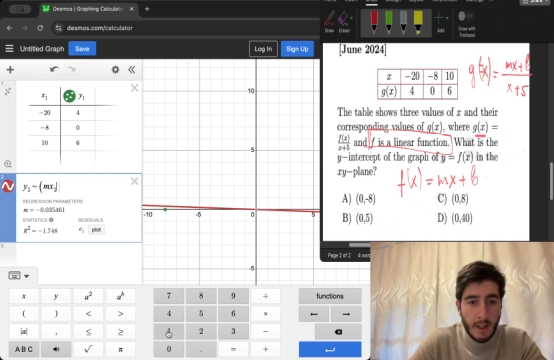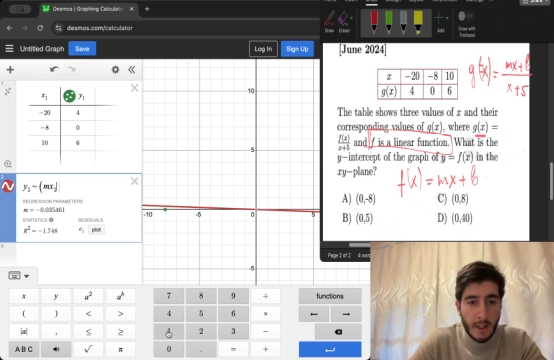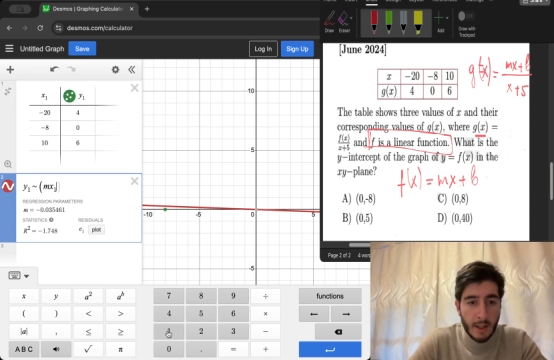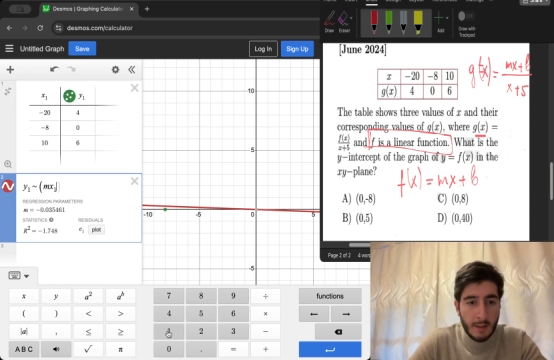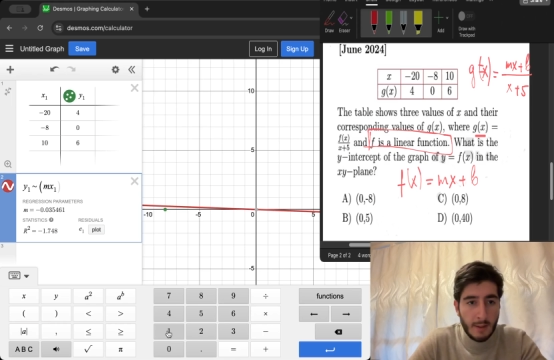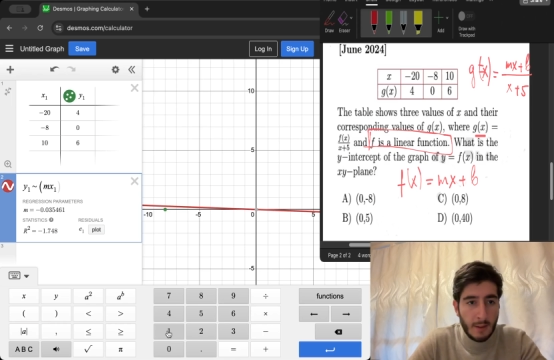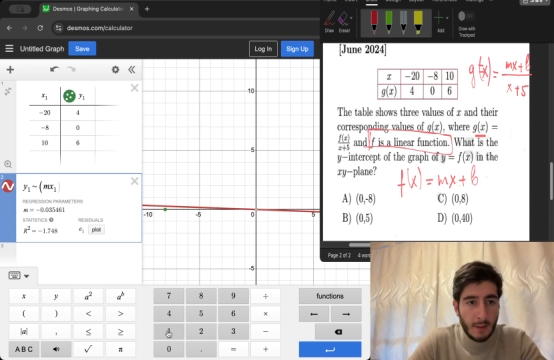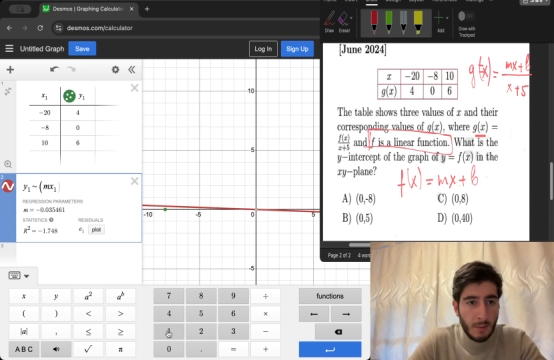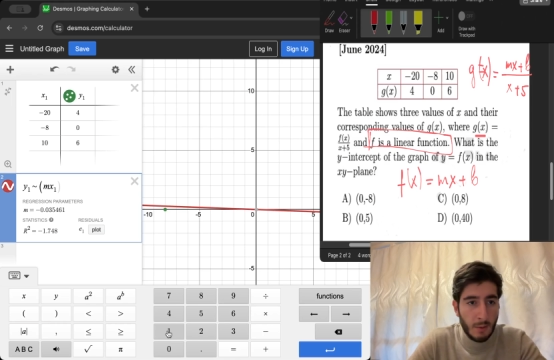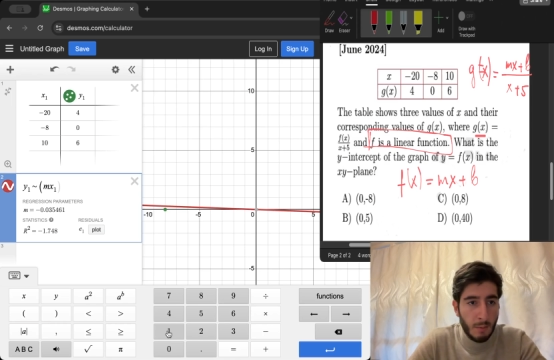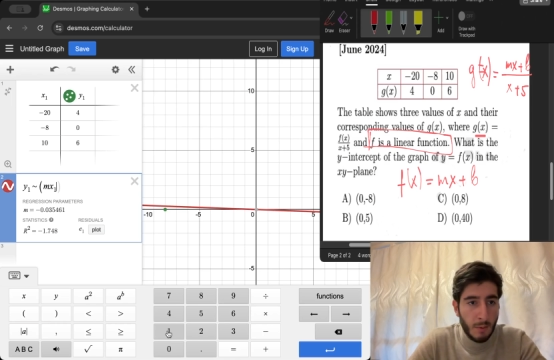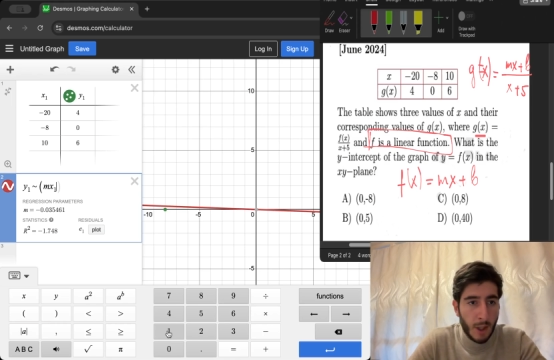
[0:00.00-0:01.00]
and it
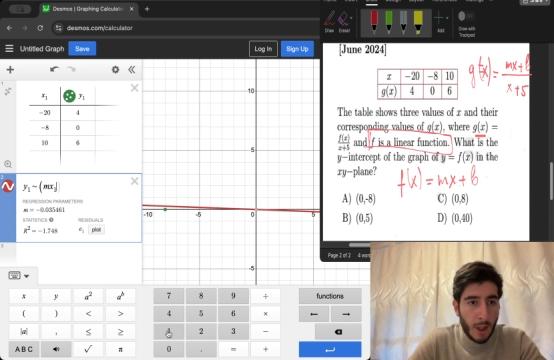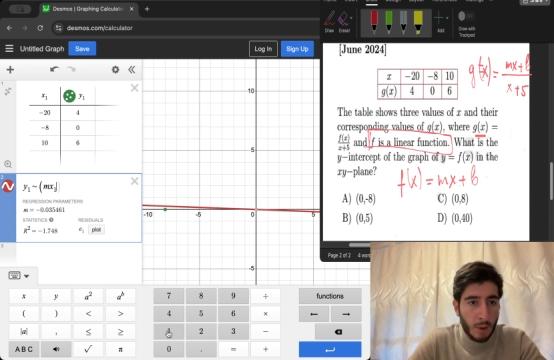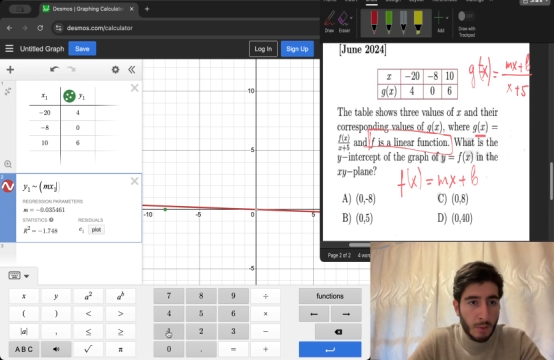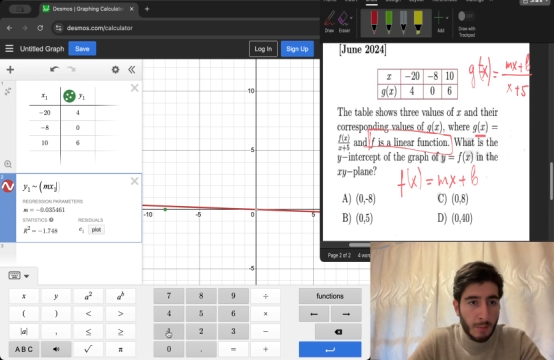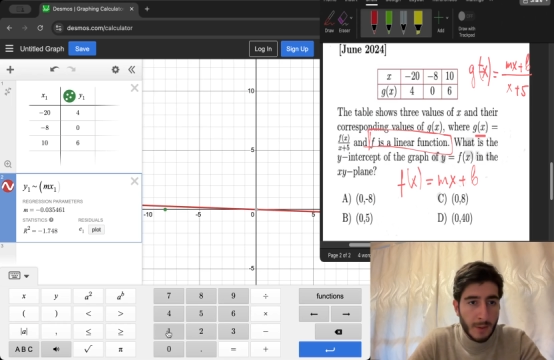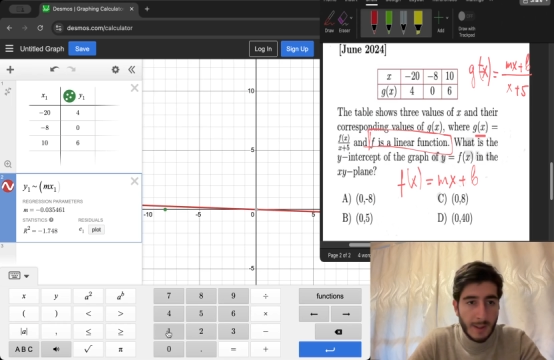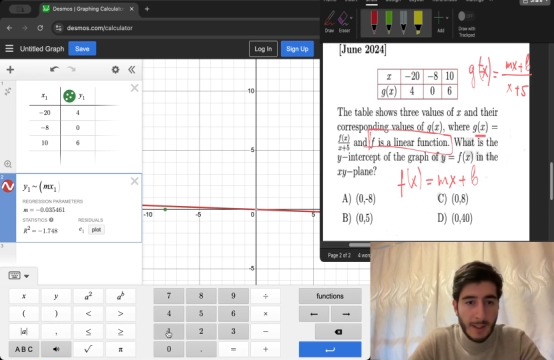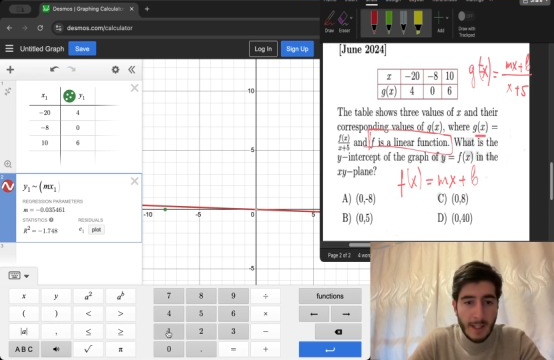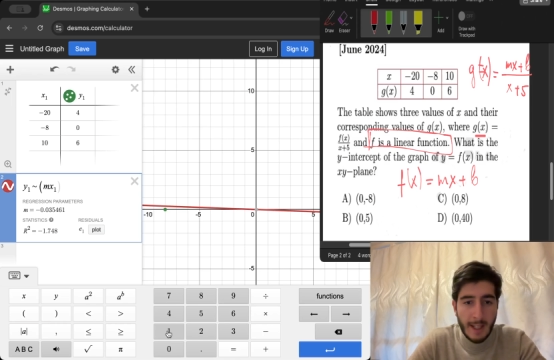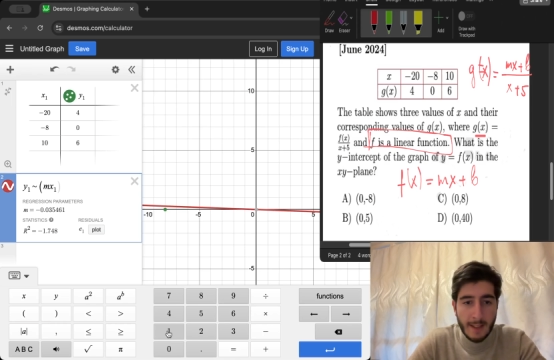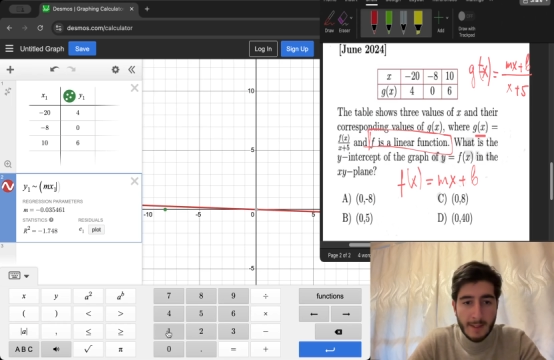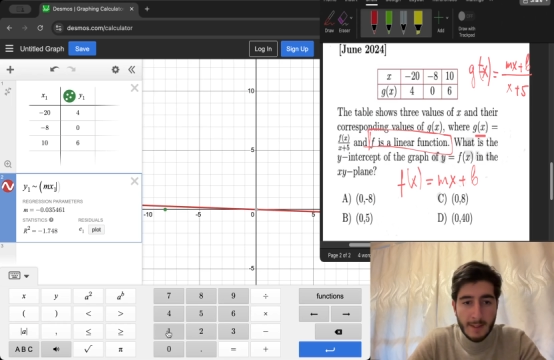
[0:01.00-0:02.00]
will be
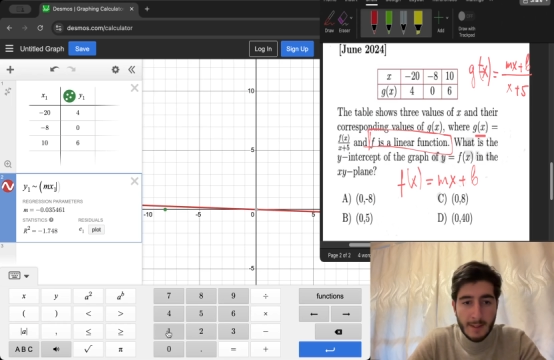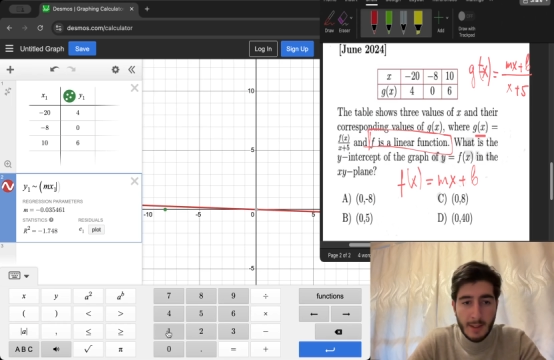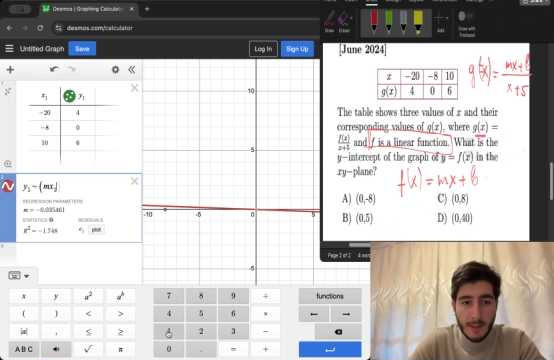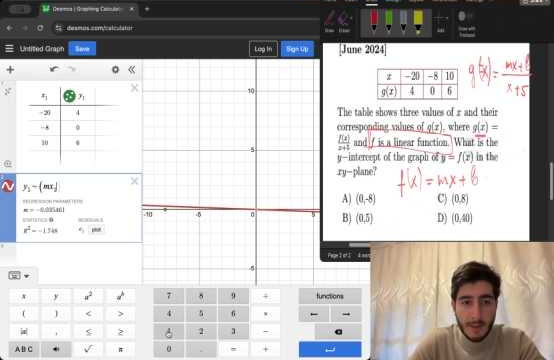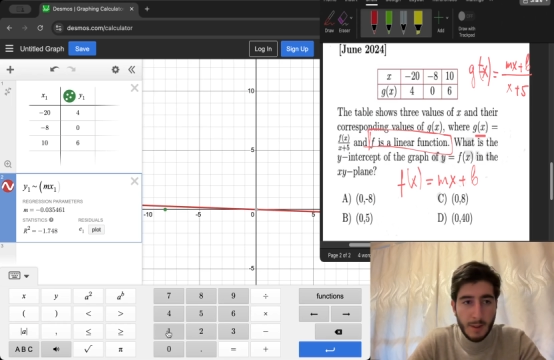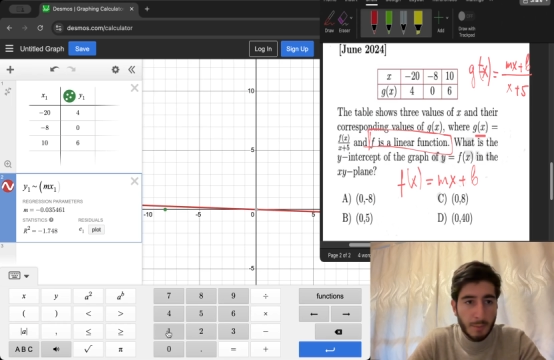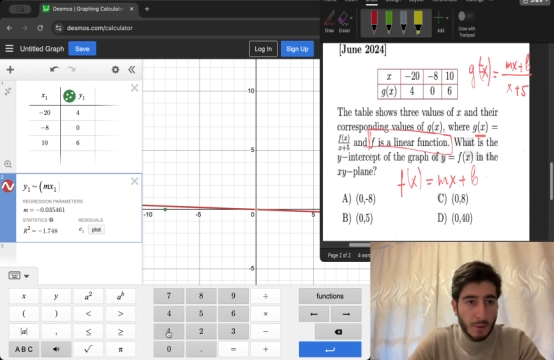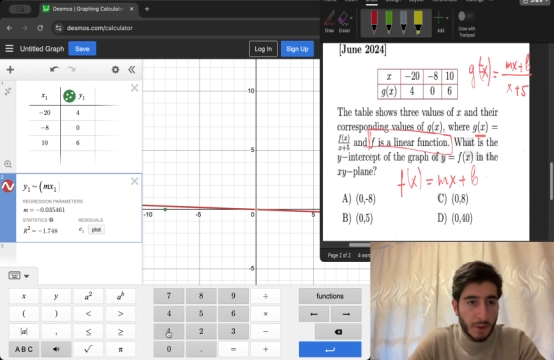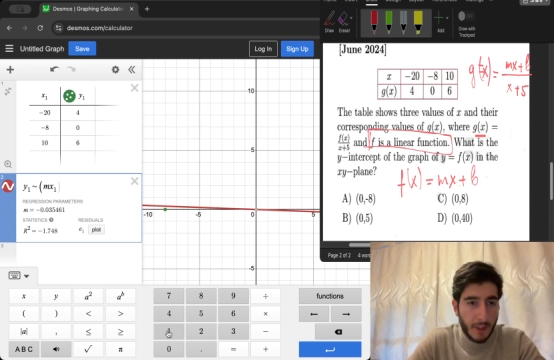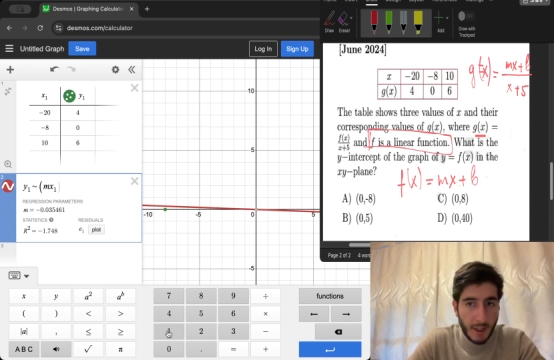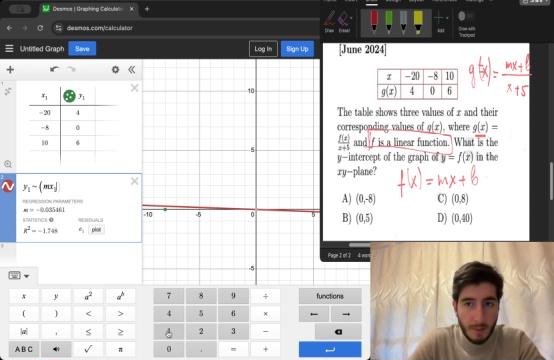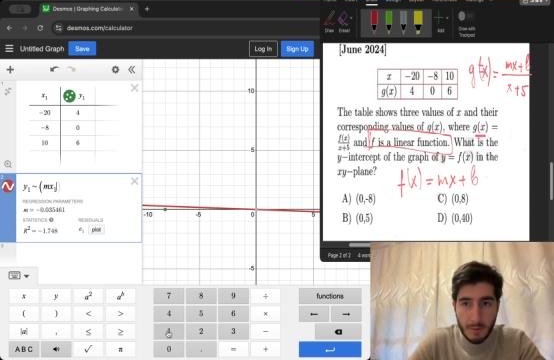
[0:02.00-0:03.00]
automatically added as
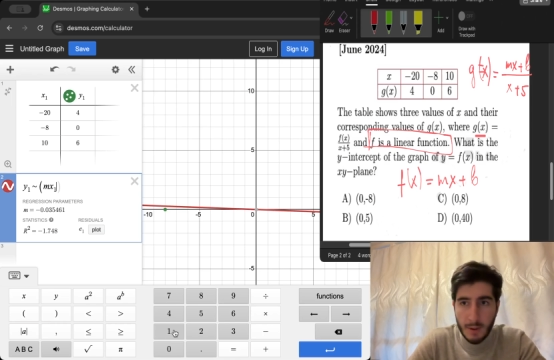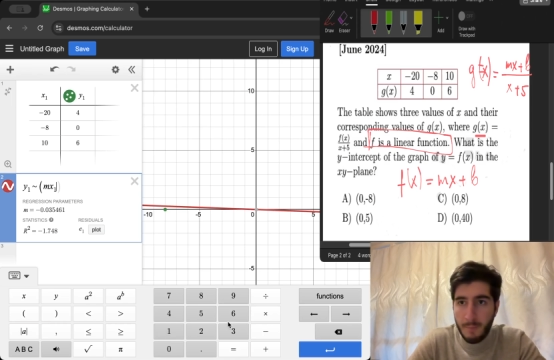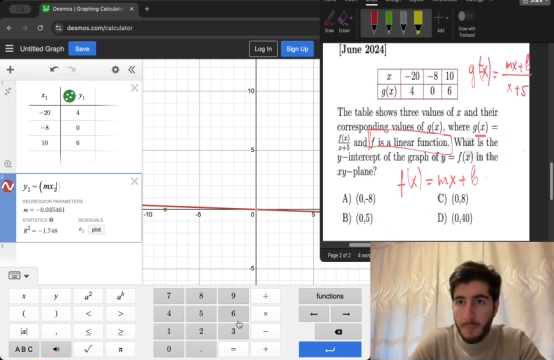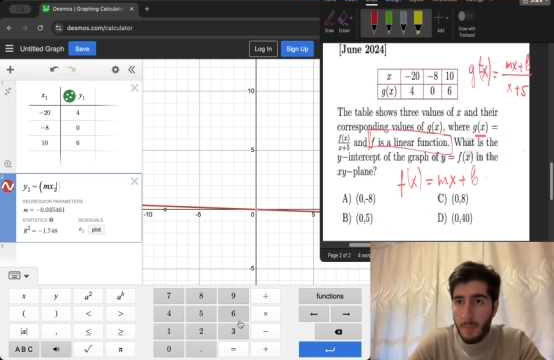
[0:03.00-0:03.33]
subscript,